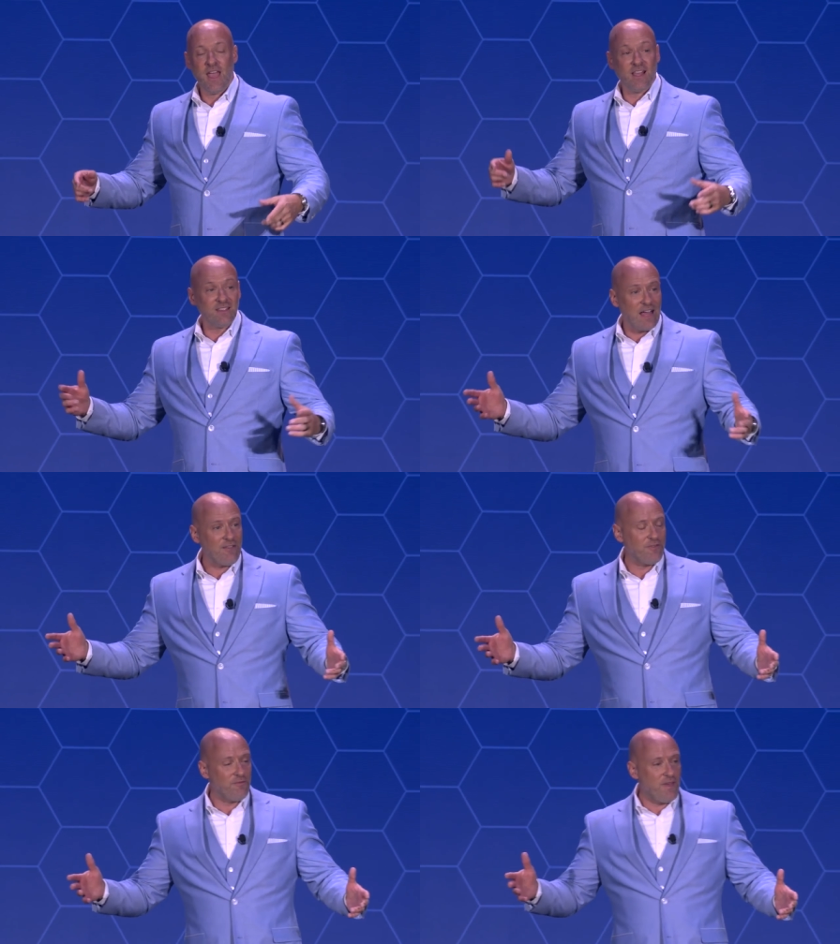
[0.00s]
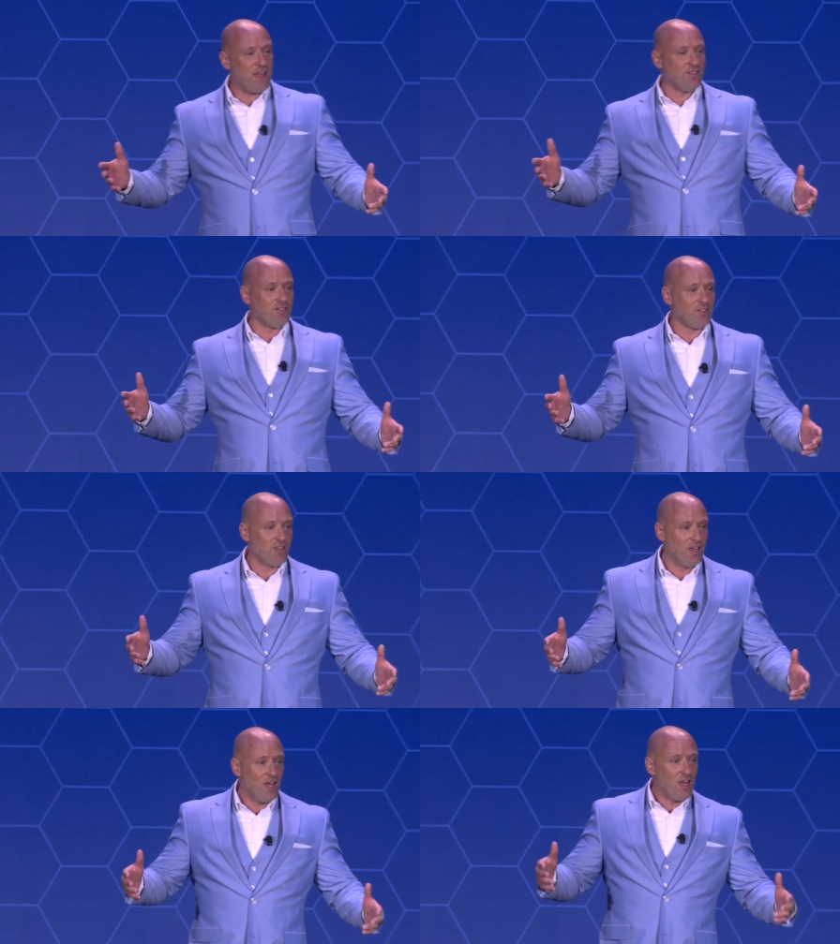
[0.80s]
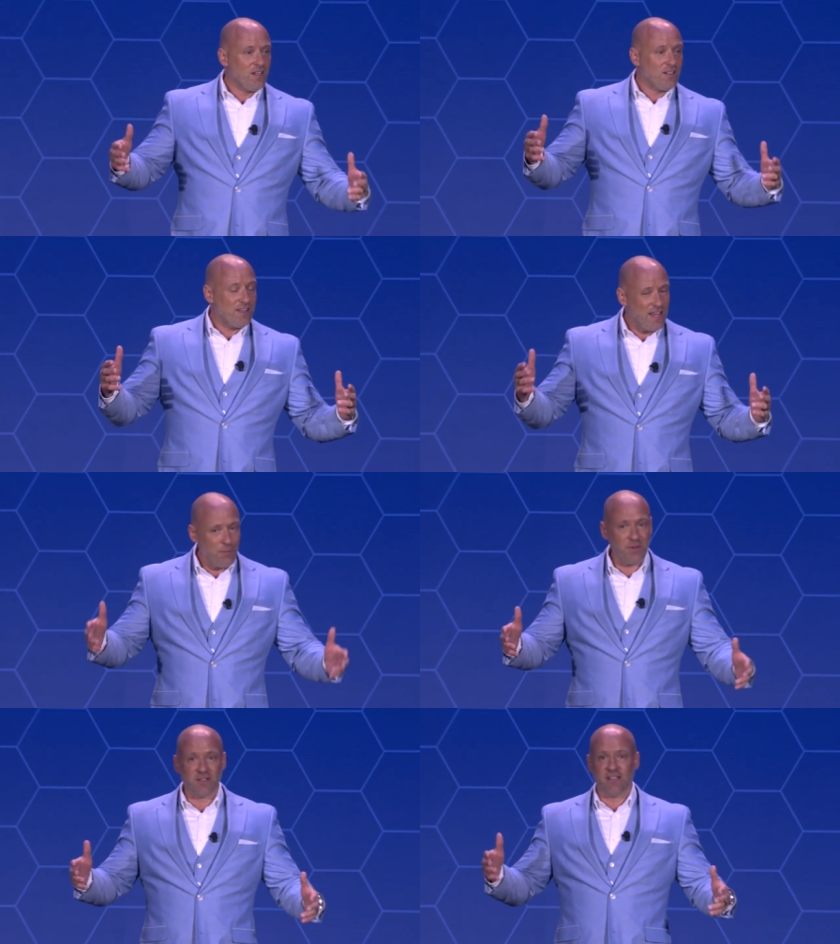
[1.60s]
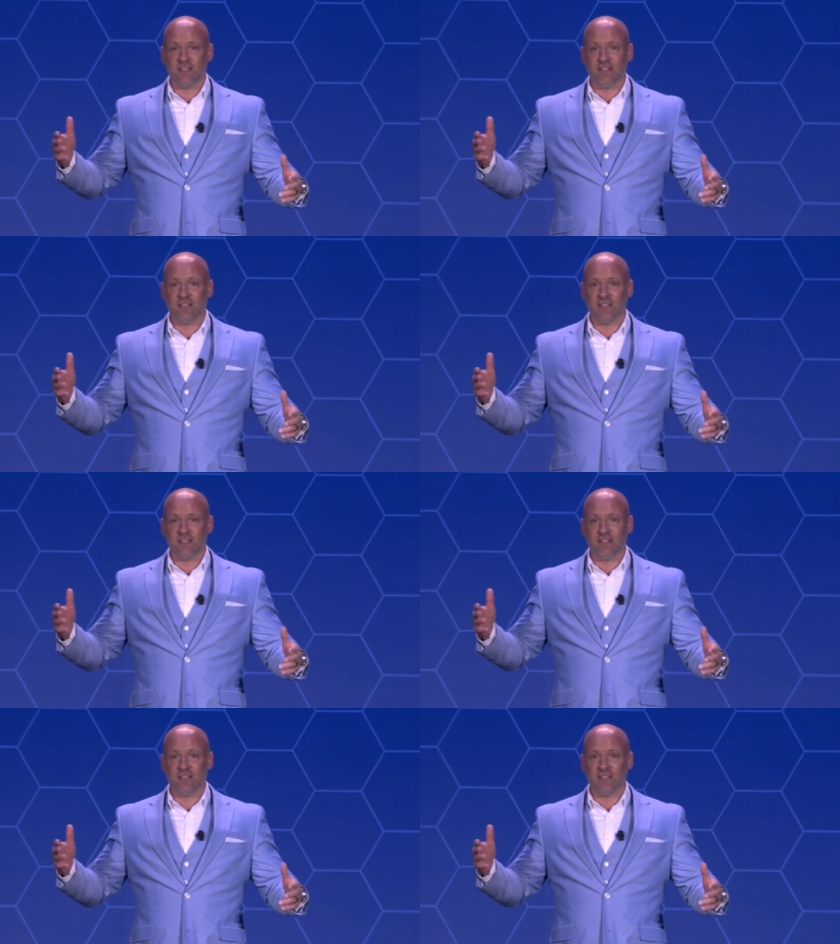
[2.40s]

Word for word: And life events typically